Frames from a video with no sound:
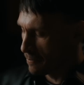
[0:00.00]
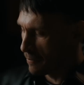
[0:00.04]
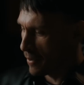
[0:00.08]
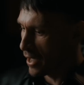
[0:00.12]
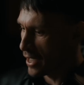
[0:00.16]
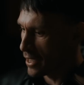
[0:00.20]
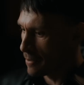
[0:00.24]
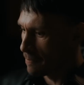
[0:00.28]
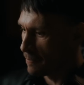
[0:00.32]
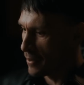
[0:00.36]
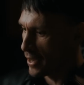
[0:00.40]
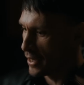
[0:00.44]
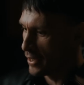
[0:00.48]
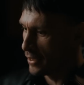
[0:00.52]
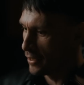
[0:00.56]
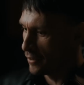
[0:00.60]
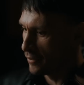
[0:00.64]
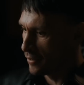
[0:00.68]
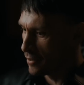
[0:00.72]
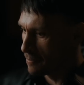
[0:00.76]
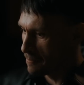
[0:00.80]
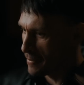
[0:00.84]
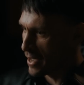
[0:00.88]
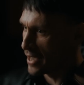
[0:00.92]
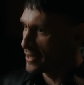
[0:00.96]
in my
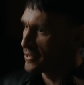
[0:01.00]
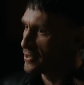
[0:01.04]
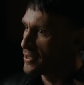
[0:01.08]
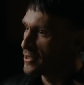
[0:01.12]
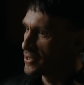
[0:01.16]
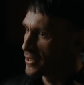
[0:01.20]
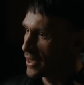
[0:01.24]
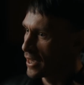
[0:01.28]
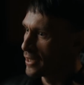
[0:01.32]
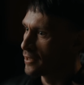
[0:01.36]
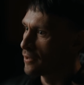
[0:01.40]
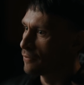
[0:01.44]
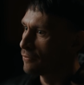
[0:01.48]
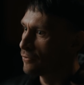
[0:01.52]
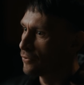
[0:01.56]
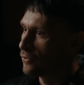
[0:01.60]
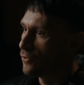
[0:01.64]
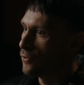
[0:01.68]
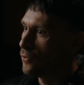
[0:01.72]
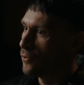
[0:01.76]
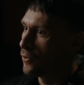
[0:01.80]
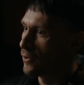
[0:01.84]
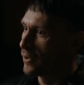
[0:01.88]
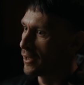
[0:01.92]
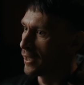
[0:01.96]
opinion, the messy side of
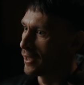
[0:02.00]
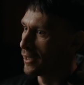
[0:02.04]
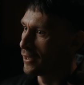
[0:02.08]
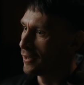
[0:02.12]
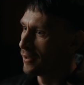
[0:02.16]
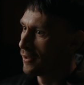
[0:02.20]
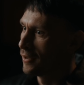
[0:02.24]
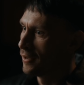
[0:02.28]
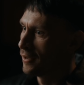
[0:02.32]
stalking.